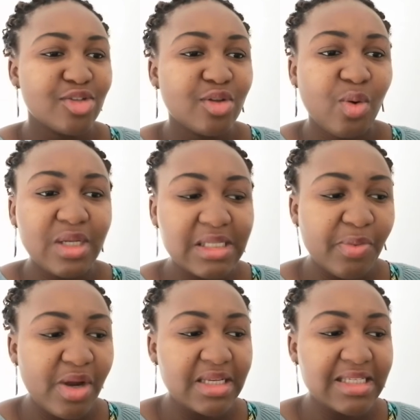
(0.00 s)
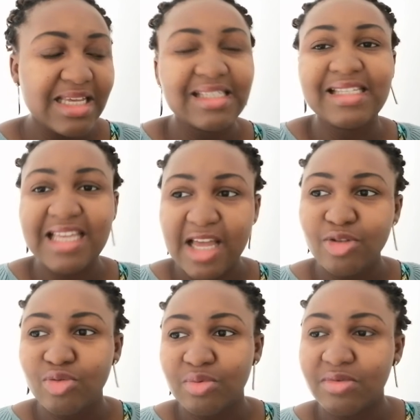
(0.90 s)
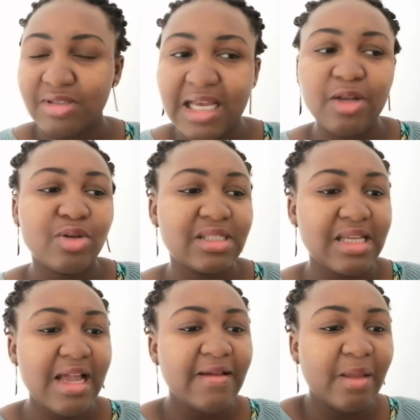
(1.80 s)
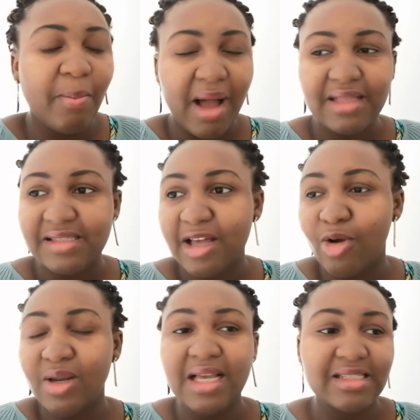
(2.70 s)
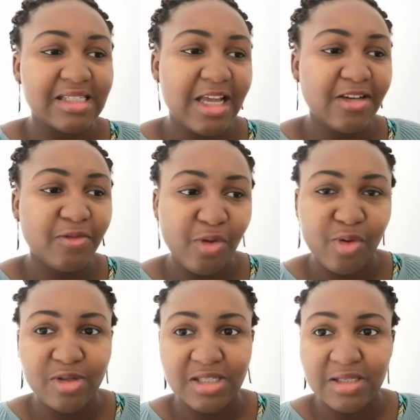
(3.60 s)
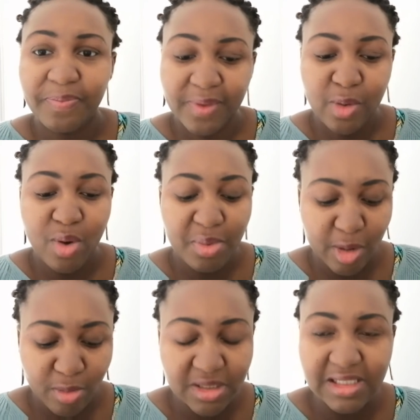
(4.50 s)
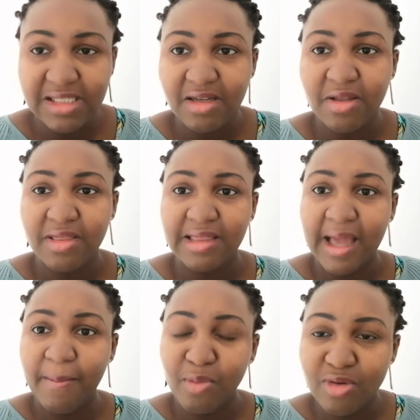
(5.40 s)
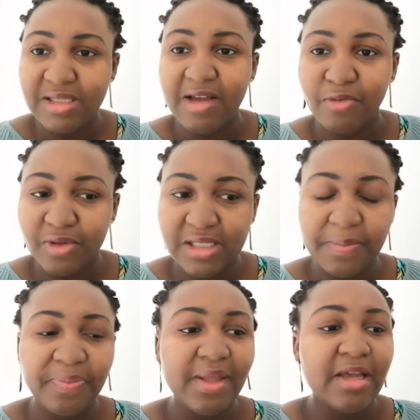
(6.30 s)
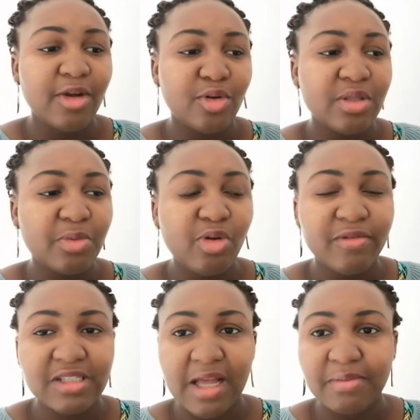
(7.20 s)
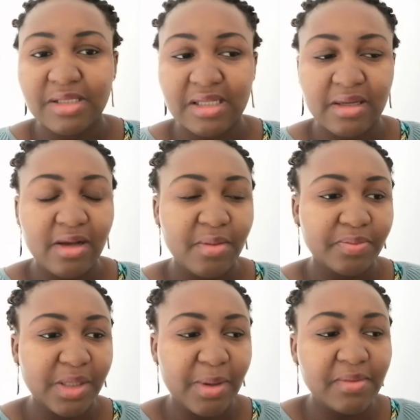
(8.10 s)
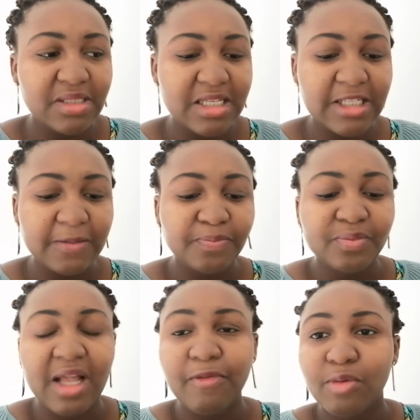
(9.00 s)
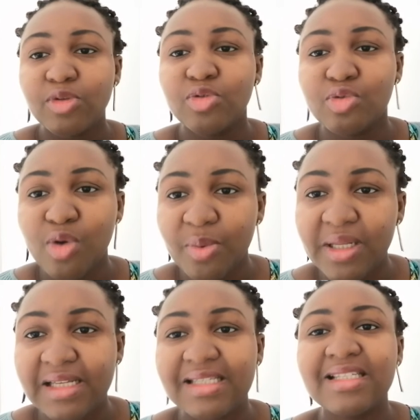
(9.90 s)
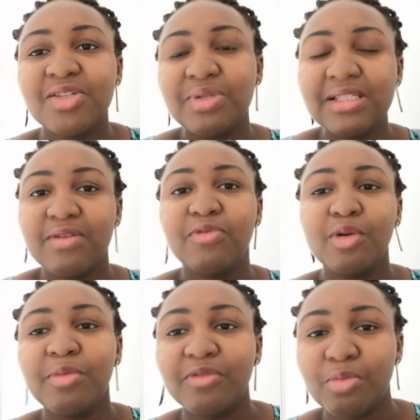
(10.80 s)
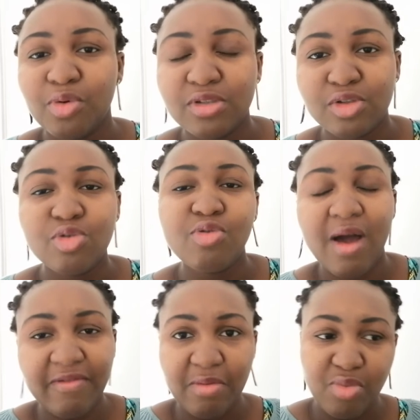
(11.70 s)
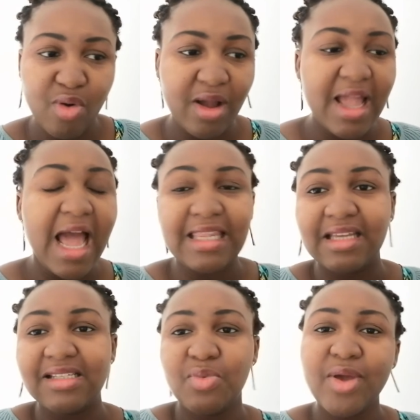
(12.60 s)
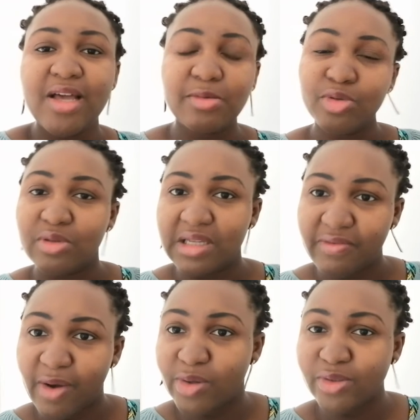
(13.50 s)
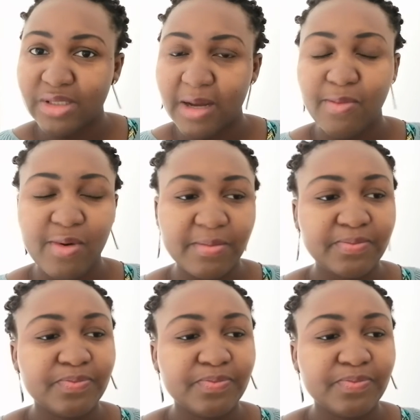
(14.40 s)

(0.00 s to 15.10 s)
So the Holy Spirit is here to tell us the path that God has designed for us. When we come to this earth, there are books that I've written. You know, in the book of Psalms, the Bible says that I've come to do your will as it is written in the volume of the book. So you have a book and there's a way you're supposed to live according to that book.